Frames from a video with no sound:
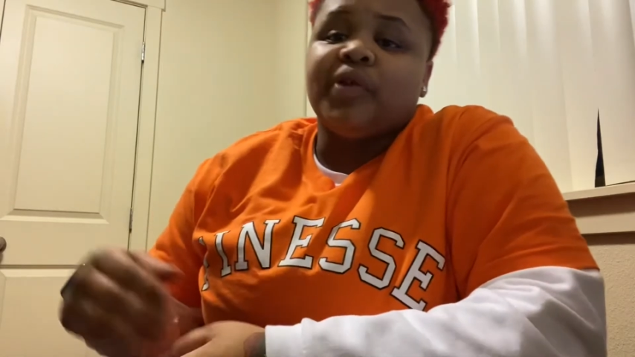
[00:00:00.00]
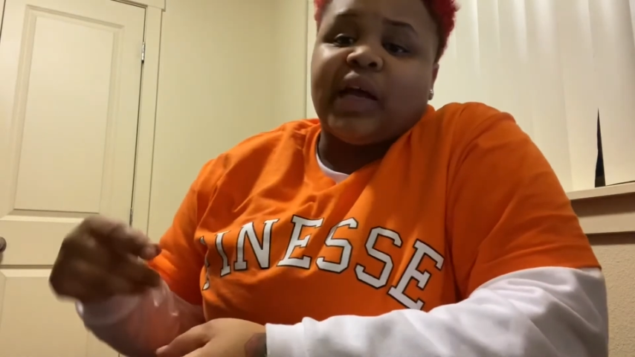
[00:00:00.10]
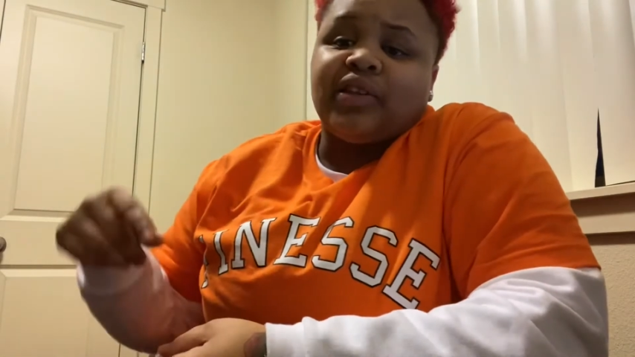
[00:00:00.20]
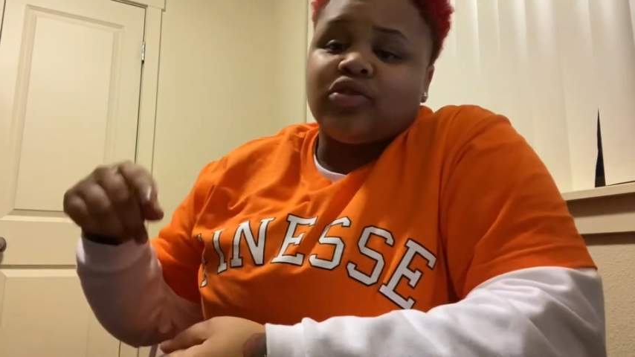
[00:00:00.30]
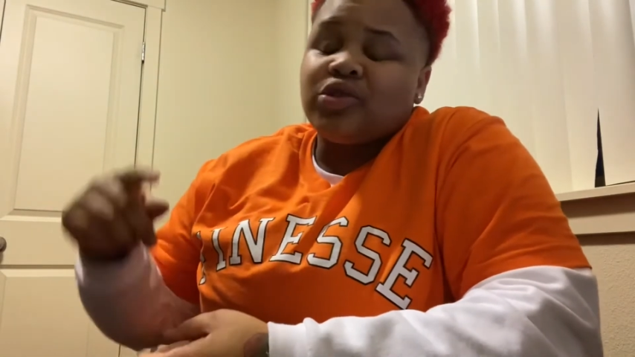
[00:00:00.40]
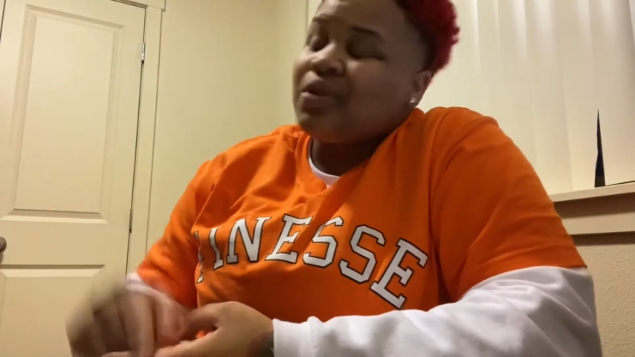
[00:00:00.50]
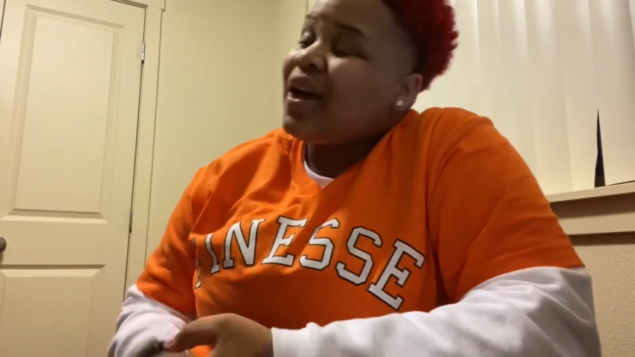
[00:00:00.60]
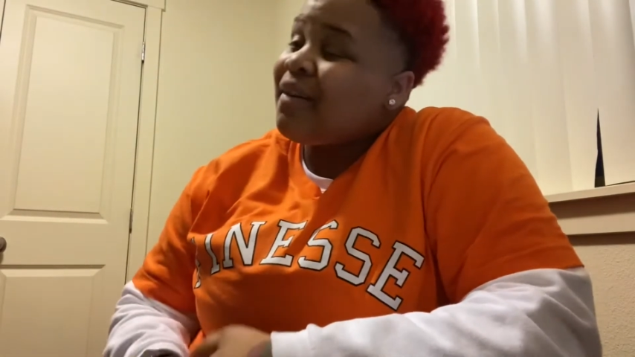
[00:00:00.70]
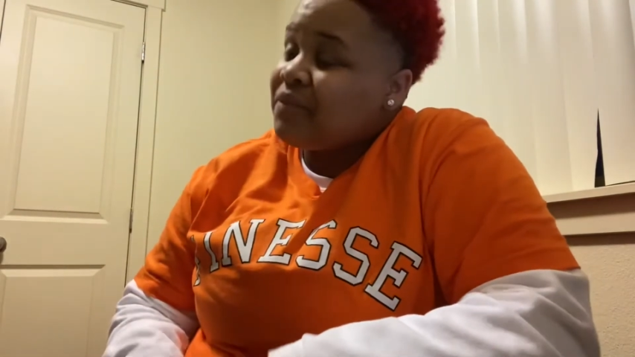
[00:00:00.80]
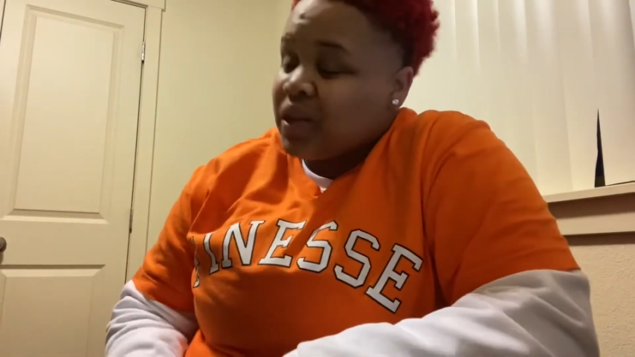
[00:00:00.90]
like they're too
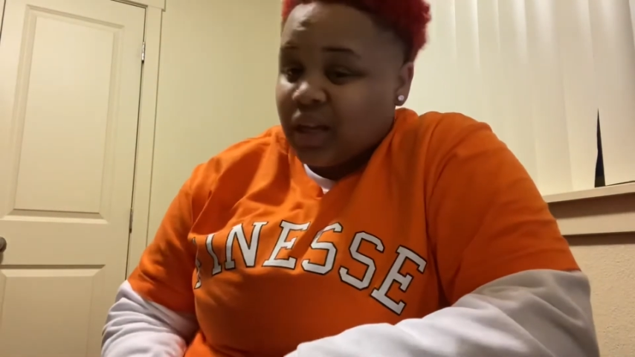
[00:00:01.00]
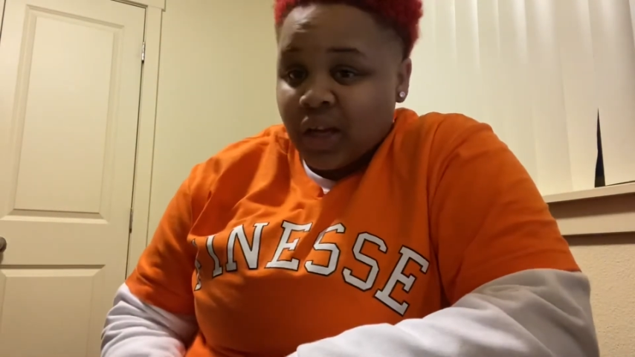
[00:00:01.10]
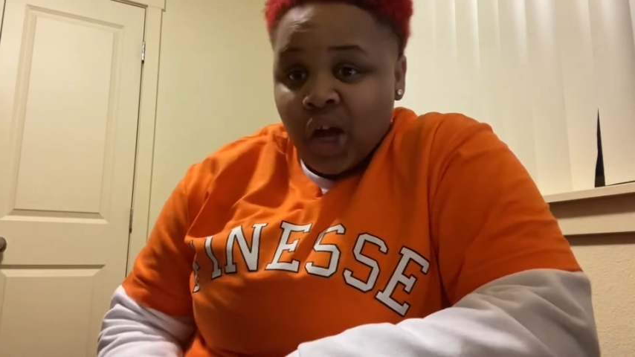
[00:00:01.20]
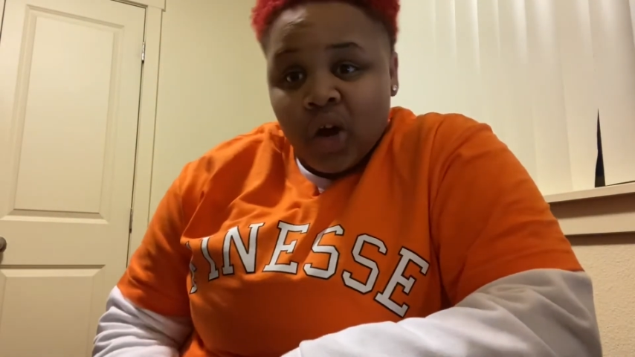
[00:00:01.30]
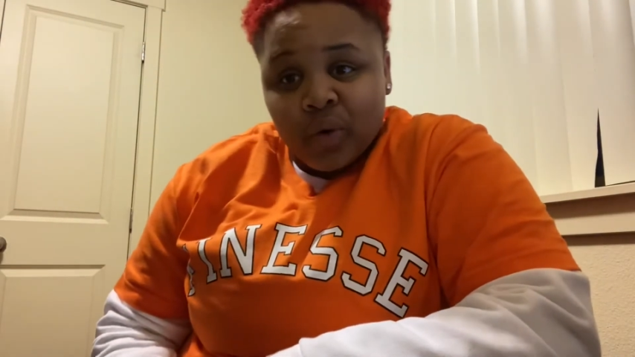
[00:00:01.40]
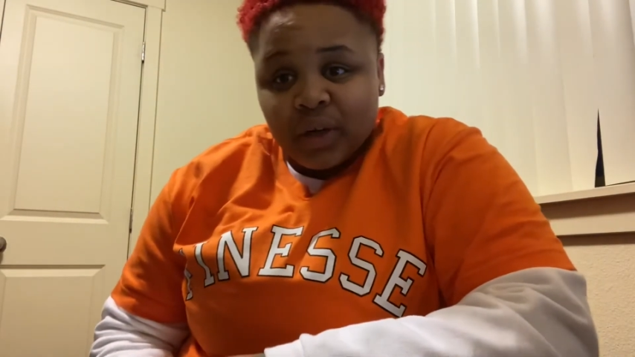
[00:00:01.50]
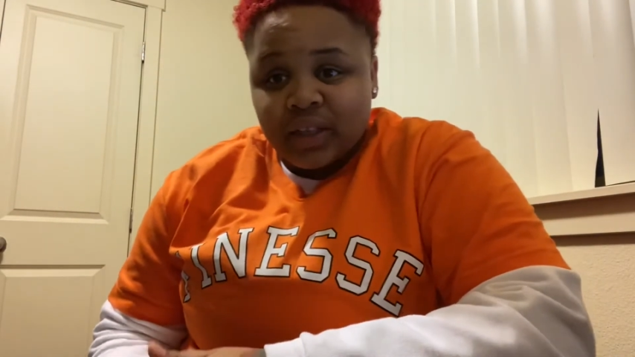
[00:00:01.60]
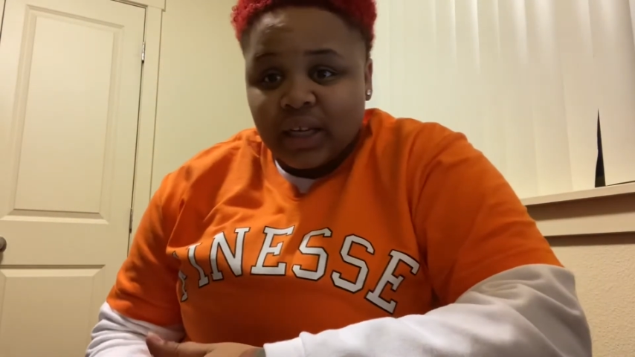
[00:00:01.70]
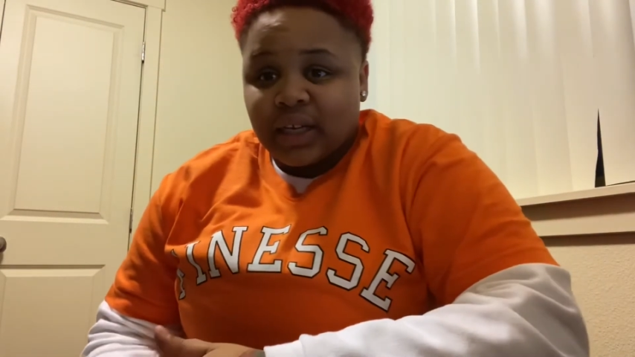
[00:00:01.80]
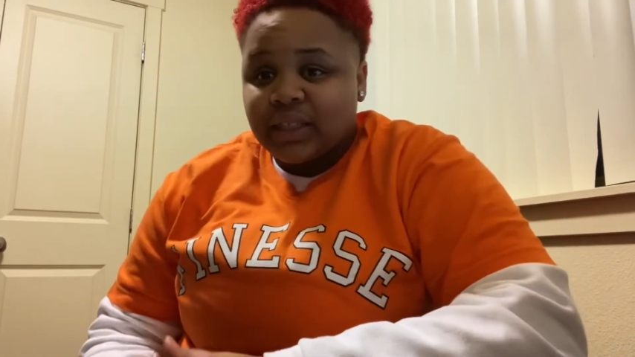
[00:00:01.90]
heavy or
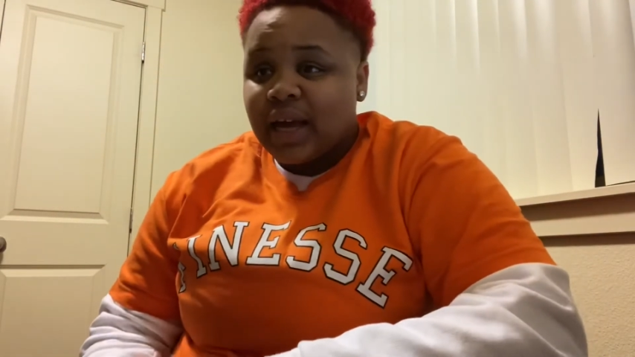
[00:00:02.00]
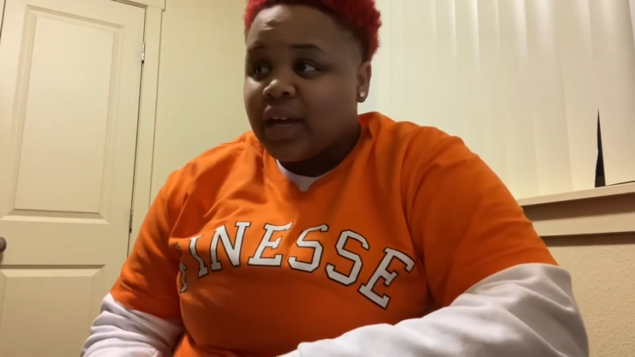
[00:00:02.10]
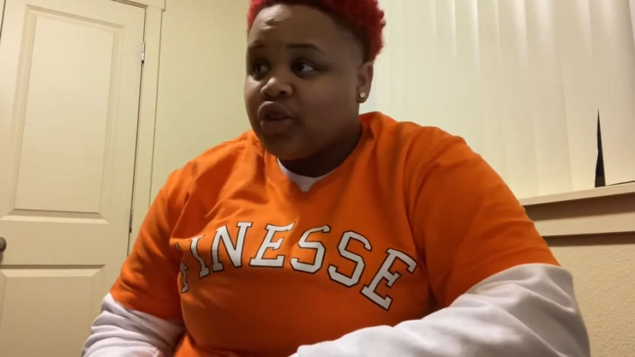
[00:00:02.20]
anything like that,